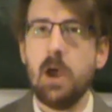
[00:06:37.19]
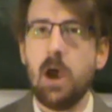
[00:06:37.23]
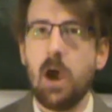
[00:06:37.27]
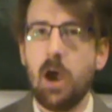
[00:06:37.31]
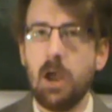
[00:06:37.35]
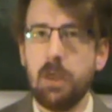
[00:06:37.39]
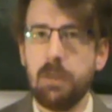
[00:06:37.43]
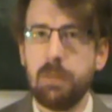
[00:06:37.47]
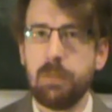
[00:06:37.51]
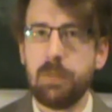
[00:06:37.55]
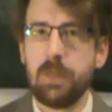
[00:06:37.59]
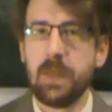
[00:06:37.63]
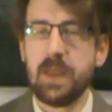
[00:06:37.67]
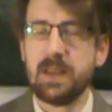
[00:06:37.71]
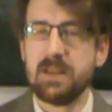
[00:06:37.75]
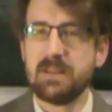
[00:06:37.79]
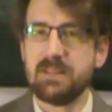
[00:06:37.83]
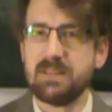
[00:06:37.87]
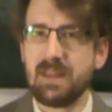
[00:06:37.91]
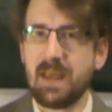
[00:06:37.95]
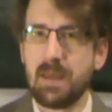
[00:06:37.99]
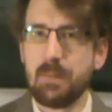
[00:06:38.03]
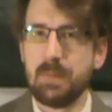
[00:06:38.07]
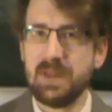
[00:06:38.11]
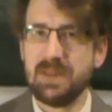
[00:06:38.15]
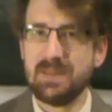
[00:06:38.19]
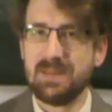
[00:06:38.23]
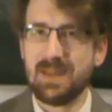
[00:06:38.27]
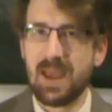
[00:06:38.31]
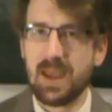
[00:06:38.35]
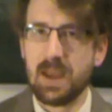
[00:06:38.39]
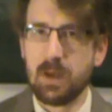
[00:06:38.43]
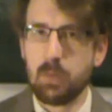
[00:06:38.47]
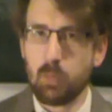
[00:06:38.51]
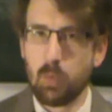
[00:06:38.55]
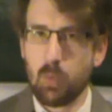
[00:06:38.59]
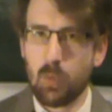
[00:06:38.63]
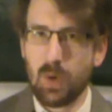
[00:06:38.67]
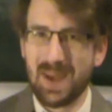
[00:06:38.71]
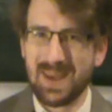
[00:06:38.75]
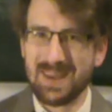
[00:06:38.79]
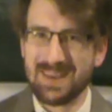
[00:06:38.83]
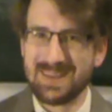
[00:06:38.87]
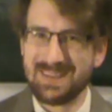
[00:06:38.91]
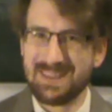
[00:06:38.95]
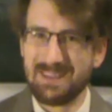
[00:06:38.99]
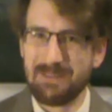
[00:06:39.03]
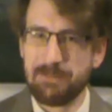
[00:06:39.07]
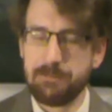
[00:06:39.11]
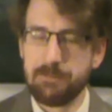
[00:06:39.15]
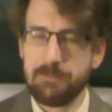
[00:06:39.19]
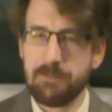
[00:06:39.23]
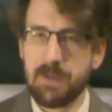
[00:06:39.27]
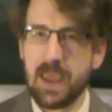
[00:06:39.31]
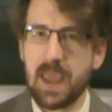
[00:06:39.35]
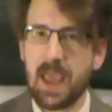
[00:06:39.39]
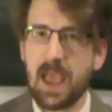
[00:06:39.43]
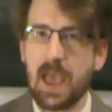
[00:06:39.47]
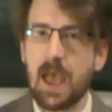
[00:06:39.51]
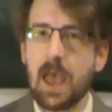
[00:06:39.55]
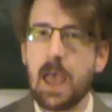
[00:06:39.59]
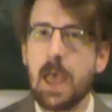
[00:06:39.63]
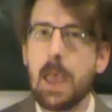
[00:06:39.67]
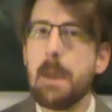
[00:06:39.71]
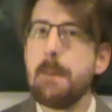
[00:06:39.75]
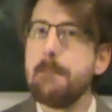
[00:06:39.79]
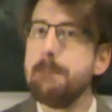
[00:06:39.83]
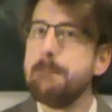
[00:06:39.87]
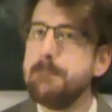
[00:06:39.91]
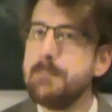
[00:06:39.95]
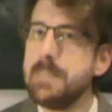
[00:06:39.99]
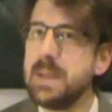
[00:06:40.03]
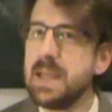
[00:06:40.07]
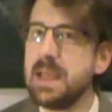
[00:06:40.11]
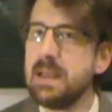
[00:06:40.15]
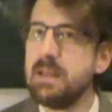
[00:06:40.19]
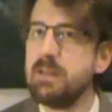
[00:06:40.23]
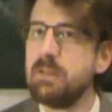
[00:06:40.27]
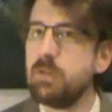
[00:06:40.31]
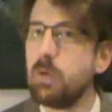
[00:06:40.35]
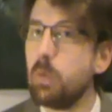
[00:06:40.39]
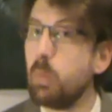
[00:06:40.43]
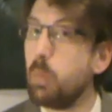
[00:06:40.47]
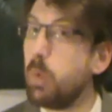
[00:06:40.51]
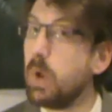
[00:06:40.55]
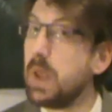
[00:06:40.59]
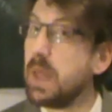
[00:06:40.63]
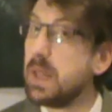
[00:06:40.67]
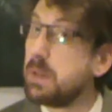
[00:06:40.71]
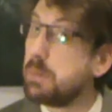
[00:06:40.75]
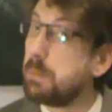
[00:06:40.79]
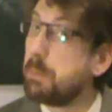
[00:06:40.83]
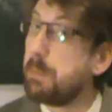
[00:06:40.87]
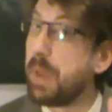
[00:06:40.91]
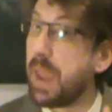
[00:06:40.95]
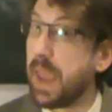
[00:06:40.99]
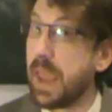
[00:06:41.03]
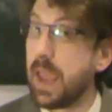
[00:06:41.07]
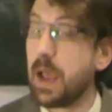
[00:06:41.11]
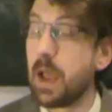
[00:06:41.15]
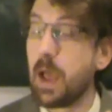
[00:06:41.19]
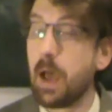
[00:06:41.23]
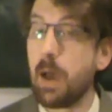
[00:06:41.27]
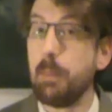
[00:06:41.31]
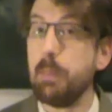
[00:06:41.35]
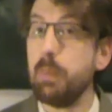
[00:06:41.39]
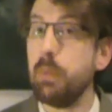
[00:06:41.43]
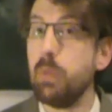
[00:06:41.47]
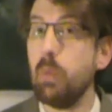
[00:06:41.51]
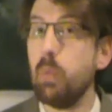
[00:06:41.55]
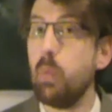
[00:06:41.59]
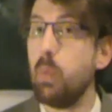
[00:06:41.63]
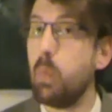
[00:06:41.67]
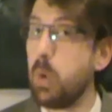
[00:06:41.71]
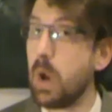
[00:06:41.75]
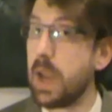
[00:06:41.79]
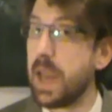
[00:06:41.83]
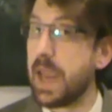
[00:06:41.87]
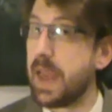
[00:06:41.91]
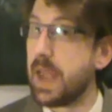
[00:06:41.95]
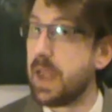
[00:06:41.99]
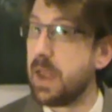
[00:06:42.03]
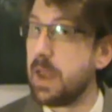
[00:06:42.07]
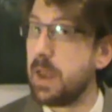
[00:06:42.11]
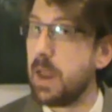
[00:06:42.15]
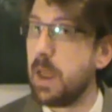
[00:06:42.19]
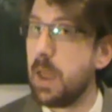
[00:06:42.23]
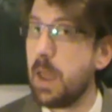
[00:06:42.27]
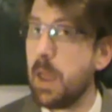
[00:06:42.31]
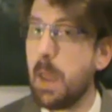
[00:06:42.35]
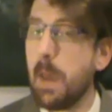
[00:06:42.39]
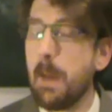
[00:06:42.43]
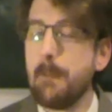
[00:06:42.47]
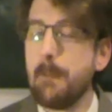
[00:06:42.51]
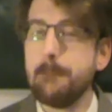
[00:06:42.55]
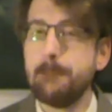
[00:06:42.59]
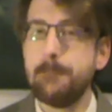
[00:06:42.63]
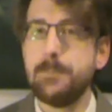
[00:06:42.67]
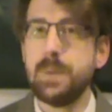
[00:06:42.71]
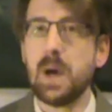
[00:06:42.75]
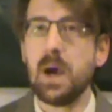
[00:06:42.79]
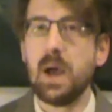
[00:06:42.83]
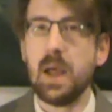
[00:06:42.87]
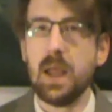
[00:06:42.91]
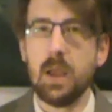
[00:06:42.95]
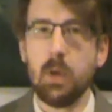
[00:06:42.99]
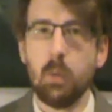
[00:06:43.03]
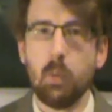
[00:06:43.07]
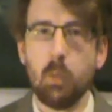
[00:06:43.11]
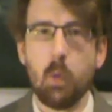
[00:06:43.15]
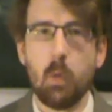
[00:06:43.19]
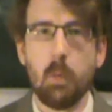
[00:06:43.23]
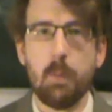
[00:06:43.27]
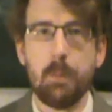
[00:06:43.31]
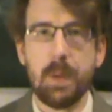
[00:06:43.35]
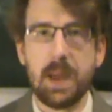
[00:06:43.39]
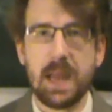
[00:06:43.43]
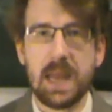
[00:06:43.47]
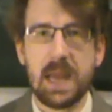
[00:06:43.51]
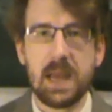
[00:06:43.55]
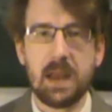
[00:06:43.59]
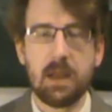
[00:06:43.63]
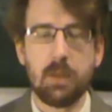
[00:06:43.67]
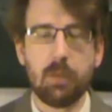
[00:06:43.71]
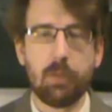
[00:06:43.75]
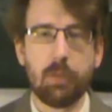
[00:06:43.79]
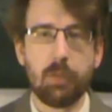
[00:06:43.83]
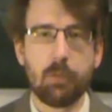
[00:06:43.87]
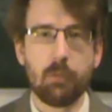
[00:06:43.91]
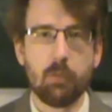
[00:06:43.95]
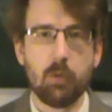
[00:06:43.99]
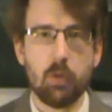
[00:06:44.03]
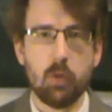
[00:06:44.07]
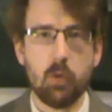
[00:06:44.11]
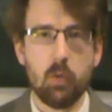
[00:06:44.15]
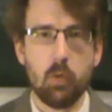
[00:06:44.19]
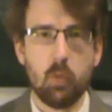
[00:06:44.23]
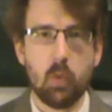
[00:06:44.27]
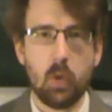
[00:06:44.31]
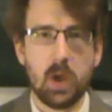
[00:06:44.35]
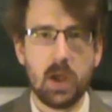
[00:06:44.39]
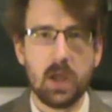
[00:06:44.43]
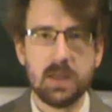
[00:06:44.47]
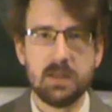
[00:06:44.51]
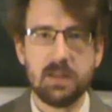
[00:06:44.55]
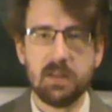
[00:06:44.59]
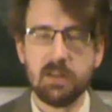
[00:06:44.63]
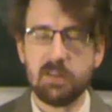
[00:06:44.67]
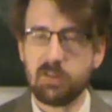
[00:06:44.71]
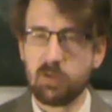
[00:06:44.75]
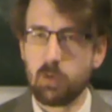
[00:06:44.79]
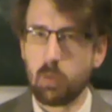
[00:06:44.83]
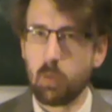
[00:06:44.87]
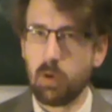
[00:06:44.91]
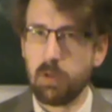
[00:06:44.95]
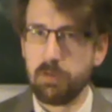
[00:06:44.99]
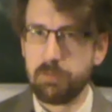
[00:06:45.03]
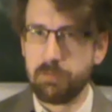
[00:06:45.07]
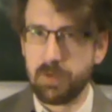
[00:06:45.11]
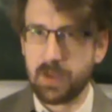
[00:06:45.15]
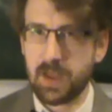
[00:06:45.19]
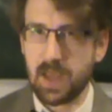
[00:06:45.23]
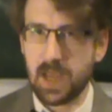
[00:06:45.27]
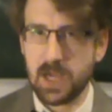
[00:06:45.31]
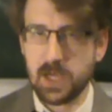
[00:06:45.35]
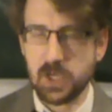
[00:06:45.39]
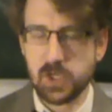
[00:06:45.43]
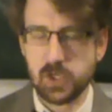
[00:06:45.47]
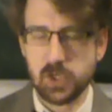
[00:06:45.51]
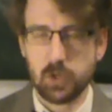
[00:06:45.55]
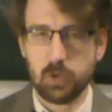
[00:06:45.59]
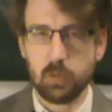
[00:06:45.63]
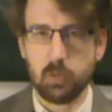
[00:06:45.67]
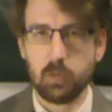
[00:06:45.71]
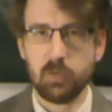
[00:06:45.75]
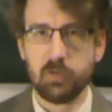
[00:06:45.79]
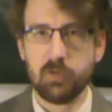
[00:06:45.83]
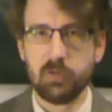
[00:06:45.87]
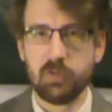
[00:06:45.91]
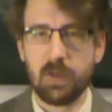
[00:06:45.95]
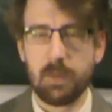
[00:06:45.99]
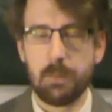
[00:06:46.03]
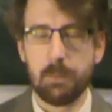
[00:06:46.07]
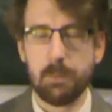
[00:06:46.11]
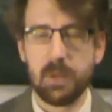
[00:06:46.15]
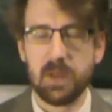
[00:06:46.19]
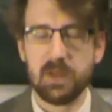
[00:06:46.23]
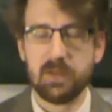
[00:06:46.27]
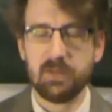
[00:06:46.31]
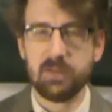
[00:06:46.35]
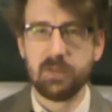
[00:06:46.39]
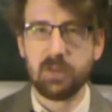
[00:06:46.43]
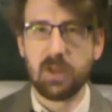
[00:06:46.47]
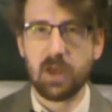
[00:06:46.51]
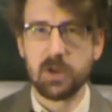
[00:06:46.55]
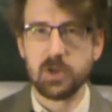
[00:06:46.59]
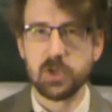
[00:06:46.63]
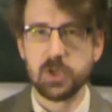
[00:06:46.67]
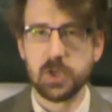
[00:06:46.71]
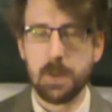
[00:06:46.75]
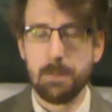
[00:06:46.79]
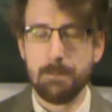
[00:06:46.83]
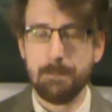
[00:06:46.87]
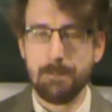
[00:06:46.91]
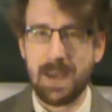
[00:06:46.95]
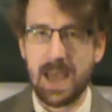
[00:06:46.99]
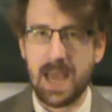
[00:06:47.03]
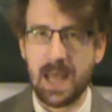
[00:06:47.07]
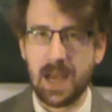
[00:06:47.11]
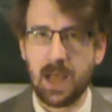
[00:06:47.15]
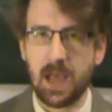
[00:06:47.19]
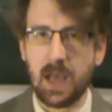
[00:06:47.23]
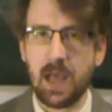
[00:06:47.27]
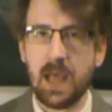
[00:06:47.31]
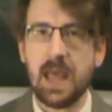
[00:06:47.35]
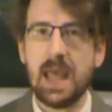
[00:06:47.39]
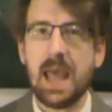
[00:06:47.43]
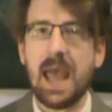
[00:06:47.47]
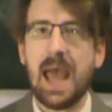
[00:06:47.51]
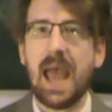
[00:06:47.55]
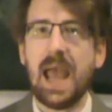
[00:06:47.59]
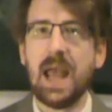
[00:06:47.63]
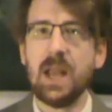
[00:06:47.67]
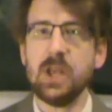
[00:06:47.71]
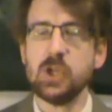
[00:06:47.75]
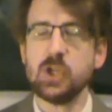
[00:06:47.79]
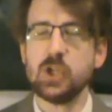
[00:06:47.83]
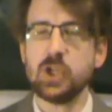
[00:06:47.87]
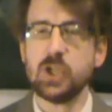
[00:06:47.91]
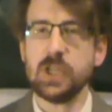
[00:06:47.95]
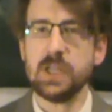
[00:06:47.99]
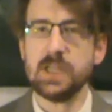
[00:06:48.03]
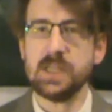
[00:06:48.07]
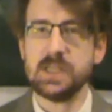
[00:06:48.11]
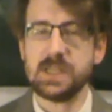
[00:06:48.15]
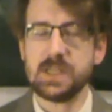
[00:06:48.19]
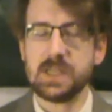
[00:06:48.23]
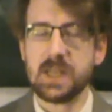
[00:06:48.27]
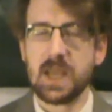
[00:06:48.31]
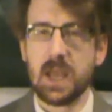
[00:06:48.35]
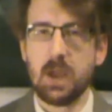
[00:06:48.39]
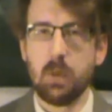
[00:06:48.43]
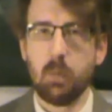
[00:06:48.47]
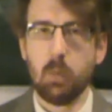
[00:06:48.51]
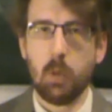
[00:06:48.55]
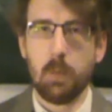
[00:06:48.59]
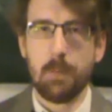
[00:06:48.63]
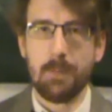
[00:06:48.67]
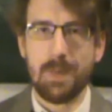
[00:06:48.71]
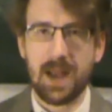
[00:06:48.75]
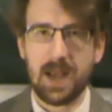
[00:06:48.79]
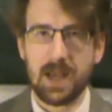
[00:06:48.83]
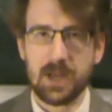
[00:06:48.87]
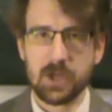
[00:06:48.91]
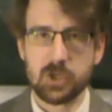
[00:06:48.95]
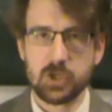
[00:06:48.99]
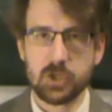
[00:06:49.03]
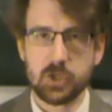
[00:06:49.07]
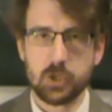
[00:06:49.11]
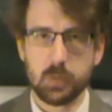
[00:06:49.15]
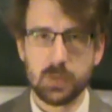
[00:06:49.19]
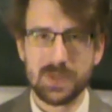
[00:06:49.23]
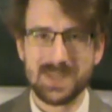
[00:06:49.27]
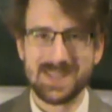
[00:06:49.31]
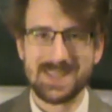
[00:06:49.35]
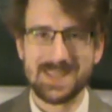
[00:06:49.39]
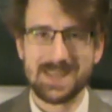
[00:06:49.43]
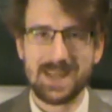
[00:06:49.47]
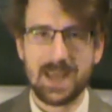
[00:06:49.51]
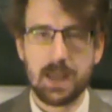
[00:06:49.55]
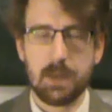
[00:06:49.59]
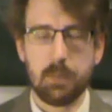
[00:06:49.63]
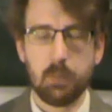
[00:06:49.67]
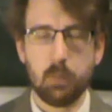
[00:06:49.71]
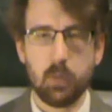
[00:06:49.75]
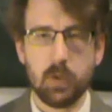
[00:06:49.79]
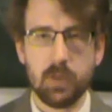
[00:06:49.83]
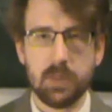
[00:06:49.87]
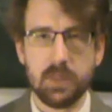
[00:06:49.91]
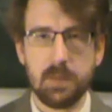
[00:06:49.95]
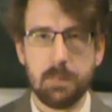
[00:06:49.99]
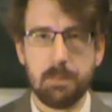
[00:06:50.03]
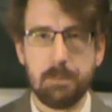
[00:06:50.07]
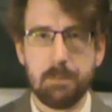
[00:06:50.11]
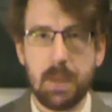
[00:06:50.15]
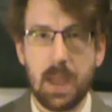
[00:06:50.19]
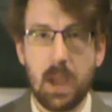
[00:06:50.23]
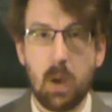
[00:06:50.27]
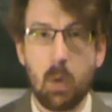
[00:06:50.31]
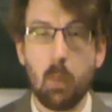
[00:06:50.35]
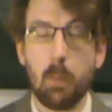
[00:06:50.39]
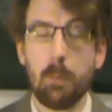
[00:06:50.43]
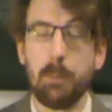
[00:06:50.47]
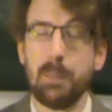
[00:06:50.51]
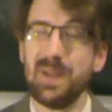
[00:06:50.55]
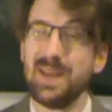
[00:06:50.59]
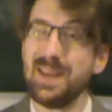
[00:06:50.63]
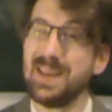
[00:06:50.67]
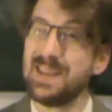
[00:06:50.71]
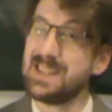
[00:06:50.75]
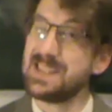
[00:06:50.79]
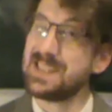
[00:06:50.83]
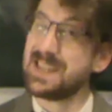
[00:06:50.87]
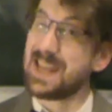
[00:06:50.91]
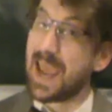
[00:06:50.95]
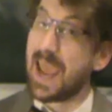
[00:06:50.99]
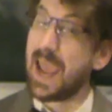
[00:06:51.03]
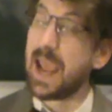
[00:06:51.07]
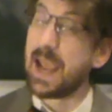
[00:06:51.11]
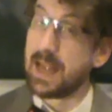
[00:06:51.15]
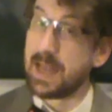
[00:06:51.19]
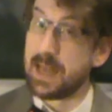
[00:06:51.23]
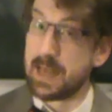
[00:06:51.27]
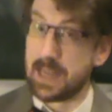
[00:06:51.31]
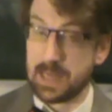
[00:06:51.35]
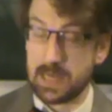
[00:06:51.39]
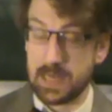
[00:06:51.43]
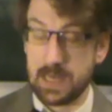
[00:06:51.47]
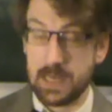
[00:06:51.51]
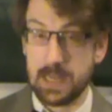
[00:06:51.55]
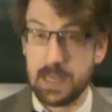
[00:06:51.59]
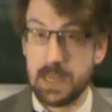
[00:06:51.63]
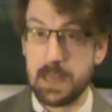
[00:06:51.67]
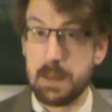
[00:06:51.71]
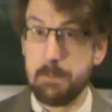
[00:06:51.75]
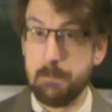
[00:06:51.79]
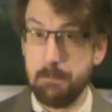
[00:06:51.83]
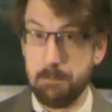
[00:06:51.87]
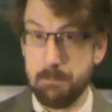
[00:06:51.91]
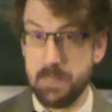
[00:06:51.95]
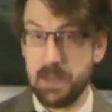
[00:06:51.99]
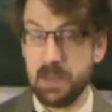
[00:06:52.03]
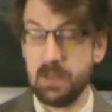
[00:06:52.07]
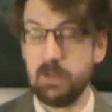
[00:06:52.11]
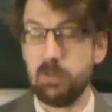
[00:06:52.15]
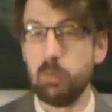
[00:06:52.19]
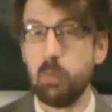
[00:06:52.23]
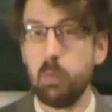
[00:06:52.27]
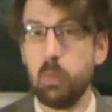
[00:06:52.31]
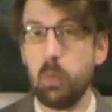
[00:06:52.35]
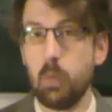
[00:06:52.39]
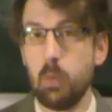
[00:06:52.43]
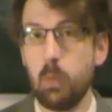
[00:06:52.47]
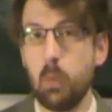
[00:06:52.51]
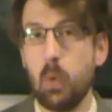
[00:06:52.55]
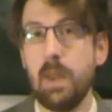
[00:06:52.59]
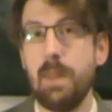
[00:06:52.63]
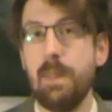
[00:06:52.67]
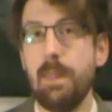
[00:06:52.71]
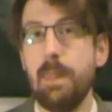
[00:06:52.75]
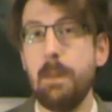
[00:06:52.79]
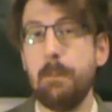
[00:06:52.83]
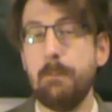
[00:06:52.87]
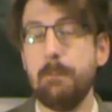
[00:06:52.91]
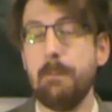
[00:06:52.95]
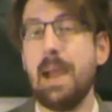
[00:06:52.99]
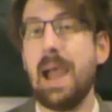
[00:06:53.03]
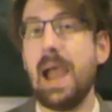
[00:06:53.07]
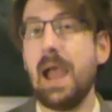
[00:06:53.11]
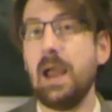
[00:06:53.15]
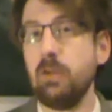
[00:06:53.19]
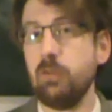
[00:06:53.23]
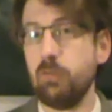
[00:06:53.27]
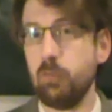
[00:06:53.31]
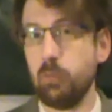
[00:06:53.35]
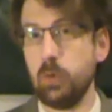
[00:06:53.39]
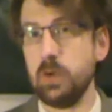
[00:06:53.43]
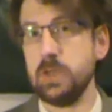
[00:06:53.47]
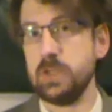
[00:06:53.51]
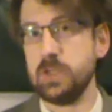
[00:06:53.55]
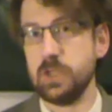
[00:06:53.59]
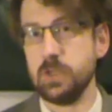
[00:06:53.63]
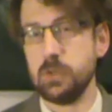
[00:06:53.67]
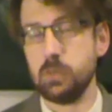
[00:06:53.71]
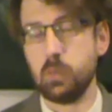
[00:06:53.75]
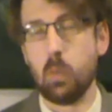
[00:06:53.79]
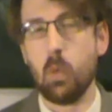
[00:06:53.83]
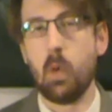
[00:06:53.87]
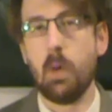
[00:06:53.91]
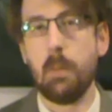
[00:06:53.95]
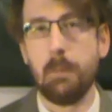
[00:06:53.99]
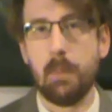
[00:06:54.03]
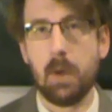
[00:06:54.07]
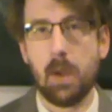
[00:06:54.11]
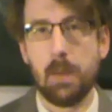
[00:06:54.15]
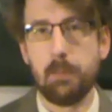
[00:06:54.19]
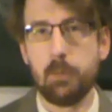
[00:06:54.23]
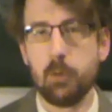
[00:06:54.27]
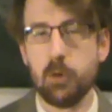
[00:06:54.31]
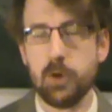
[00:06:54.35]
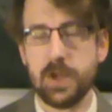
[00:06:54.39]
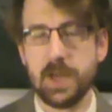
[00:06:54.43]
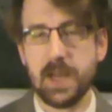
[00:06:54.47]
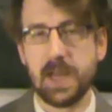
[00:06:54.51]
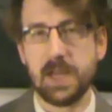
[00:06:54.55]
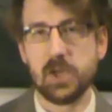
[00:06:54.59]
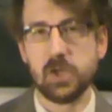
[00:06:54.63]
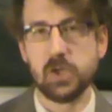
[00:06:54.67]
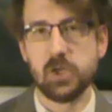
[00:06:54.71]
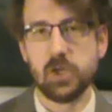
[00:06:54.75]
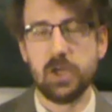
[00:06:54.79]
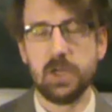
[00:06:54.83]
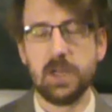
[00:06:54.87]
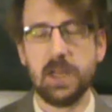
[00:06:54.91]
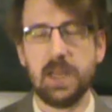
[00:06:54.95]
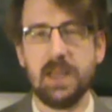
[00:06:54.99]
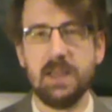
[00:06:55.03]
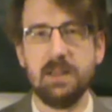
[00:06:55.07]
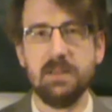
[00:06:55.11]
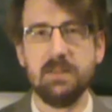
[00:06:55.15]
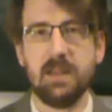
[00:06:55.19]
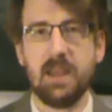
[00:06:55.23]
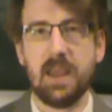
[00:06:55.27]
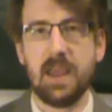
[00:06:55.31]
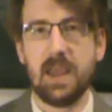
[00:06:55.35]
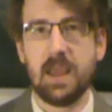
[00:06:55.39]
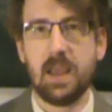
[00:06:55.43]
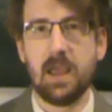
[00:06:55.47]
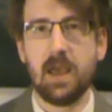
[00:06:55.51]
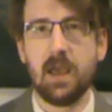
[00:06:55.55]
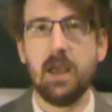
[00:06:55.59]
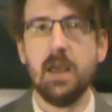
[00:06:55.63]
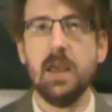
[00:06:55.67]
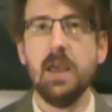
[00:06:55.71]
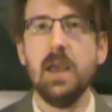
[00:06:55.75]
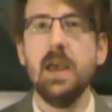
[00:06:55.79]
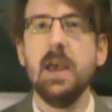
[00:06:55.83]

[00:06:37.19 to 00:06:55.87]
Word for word: I think Sami Zayn will interfere. Miz will pick up the win, but it will be through disqualification or some such manner, and Shinsuke will manage to escape with the belt. But technically, Miz will win the match, which is what my prediction is here.